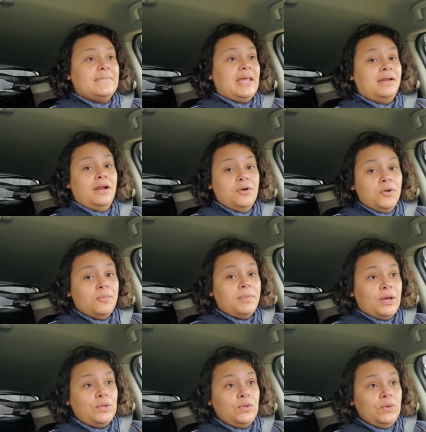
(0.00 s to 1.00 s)
And I don't know
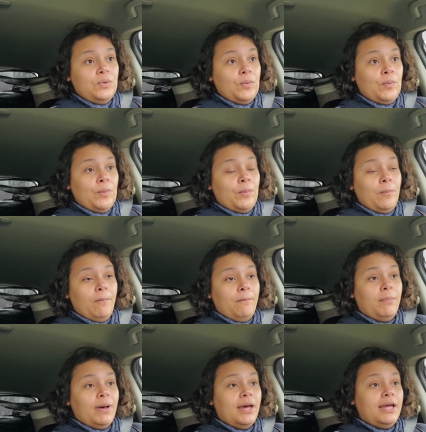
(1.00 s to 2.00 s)
about you,
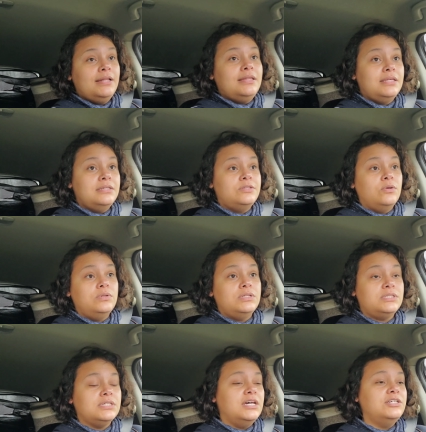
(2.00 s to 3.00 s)
but this whole
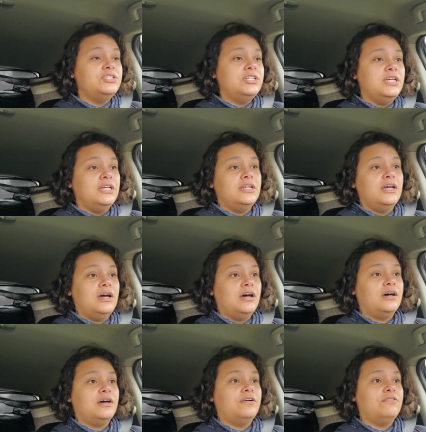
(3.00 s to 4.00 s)
discussion
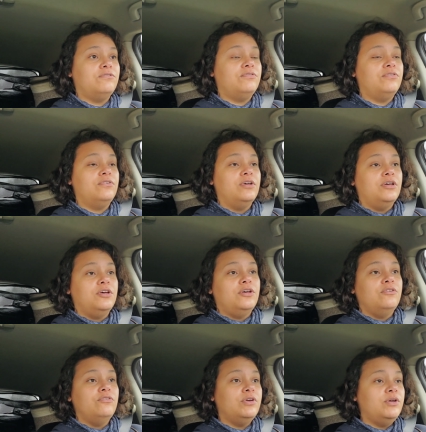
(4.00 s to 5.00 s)
of
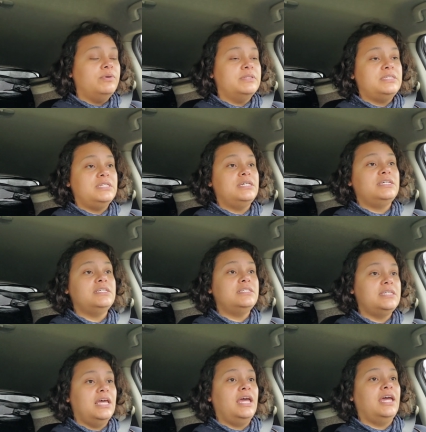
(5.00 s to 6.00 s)

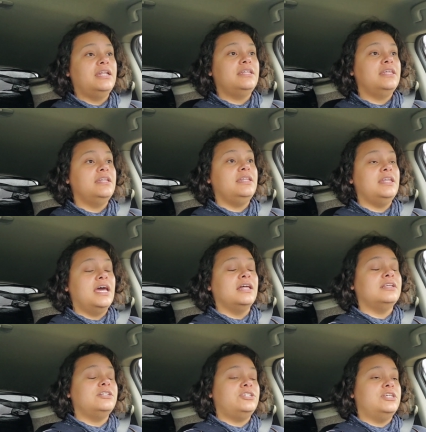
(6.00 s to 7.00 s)
frequencies and the
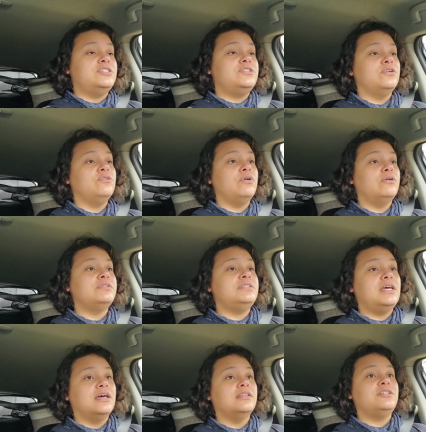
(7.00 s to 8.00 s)
negligence, the gross
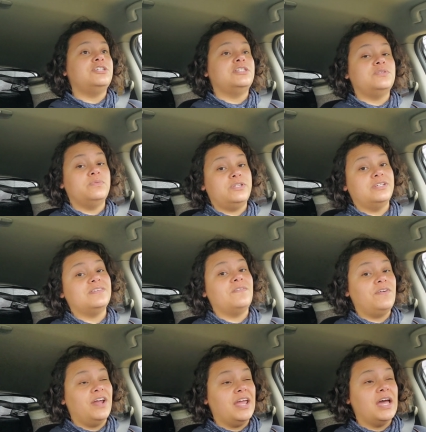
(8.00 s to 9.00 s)
negligence, which is a
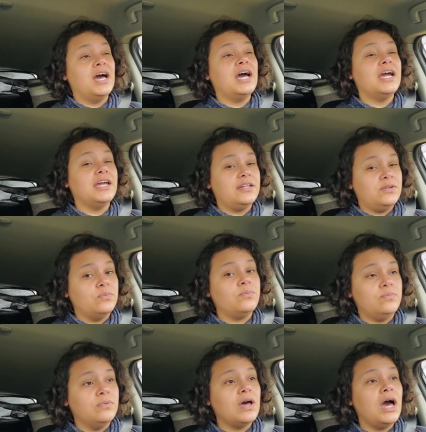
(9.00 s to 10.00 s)
very
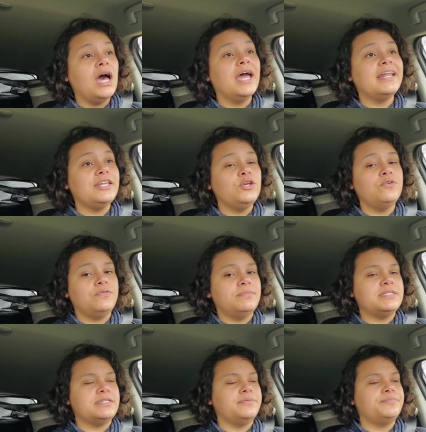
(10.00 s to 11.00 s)
kind
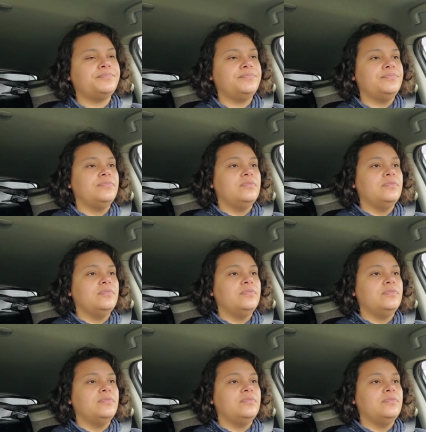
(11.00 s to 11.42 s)
euphemism.